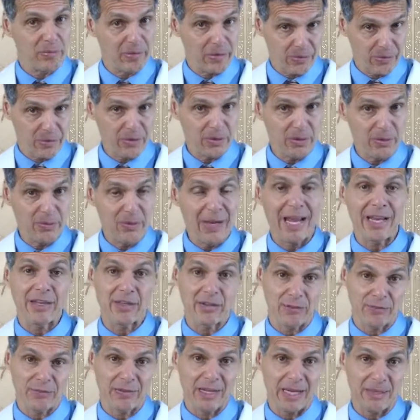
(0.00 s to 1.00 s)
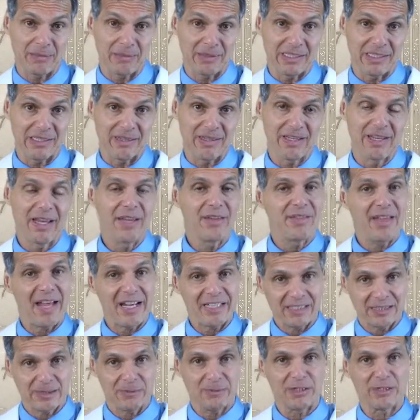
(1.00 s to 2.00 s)
both you and your family.
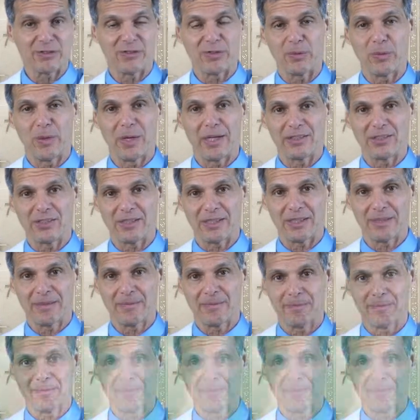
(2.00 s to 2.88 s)
Thanks so much for watching.